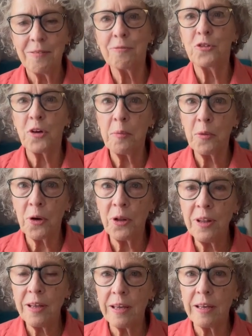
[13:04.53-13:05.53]

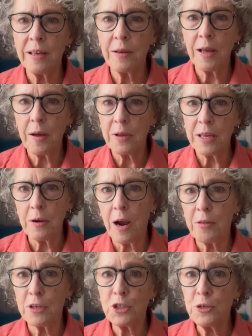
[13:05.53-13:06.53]
drumroll,
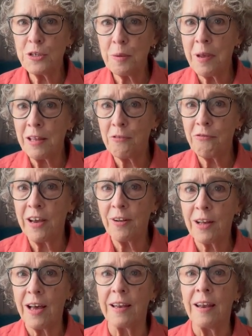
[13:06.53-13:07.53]
are the shoes that made the final
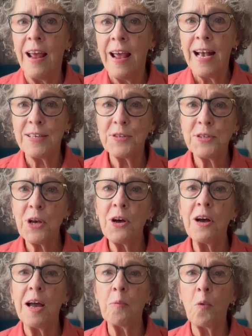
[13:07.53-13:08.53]
cut. As you
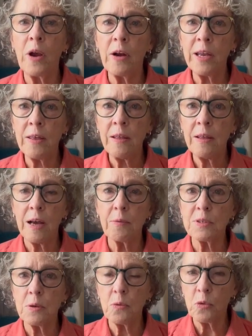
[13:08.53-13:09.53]
saw, I'm wearing
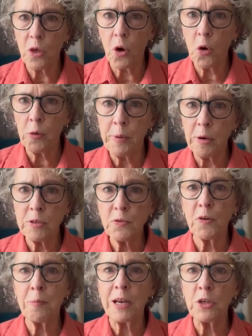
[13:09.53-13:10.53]
the Oboz
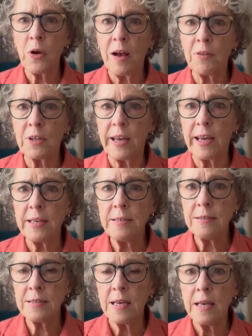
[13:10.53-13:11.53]
for my travel
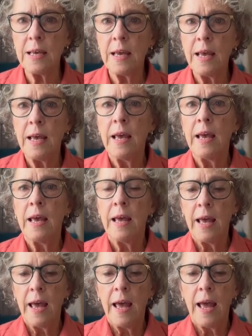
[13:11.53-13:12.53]
days.
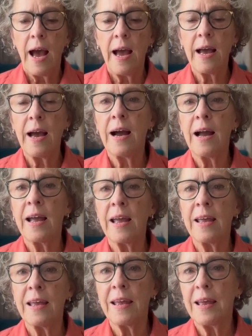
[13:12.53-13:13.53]

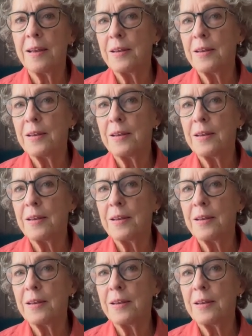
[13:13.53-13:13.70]
I